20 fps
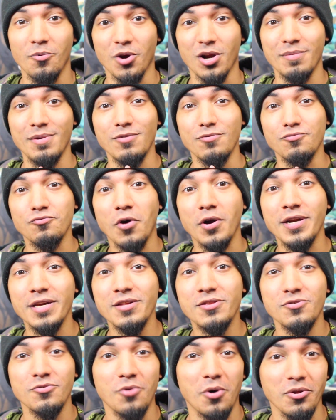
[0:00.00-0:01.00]
we're gonna be
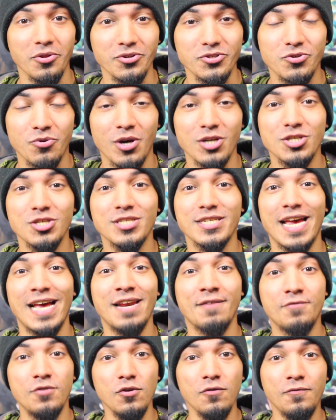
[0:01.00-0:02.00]
running through all those questions,
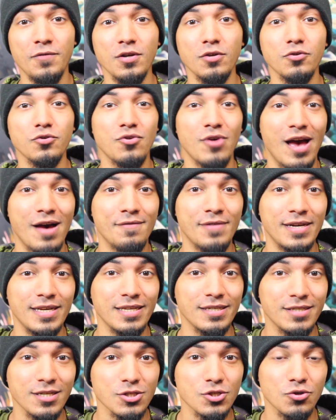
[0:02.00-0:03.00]
and if you feel you have
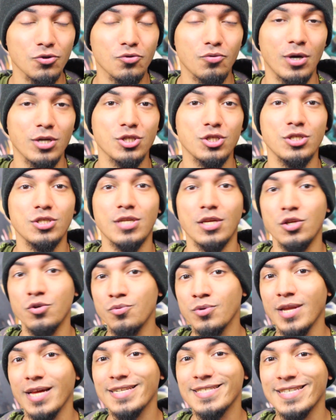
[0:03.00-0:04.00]
any additional questions that you
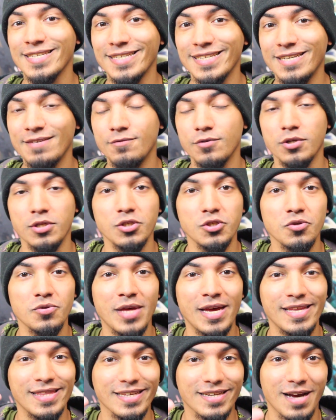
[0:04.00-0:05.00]
would like to leave, you can do
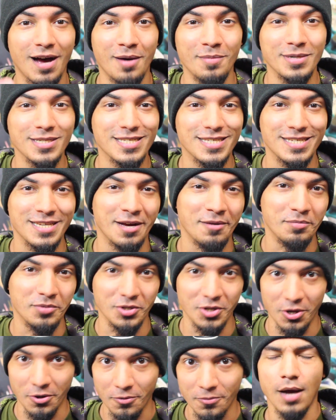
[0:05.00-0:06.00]
that in the comments down
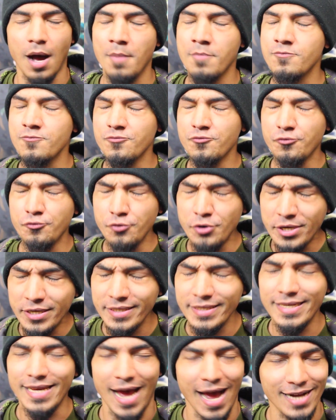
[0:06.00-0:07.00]
below. I'm
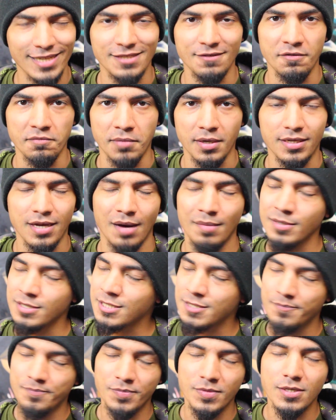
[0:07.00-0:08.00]
really active in my
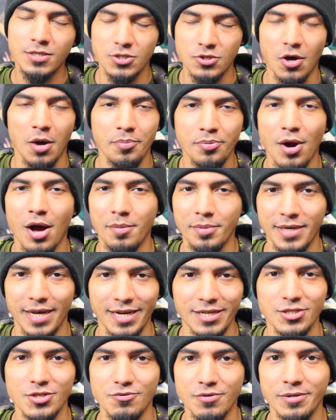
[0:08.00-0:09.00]
comments, so I'll probably
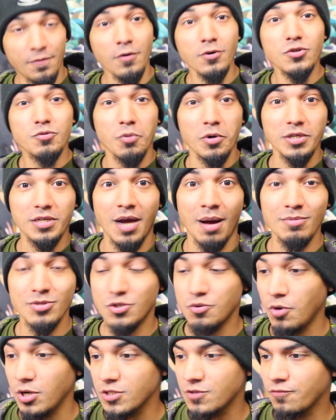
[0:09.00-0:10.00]
answer it. First first one
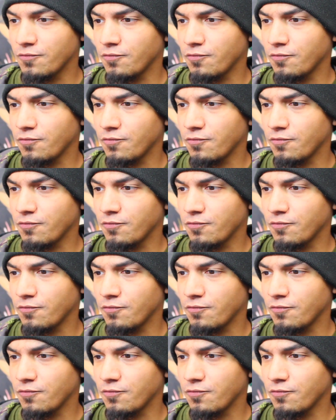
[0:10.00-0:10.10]
comes to us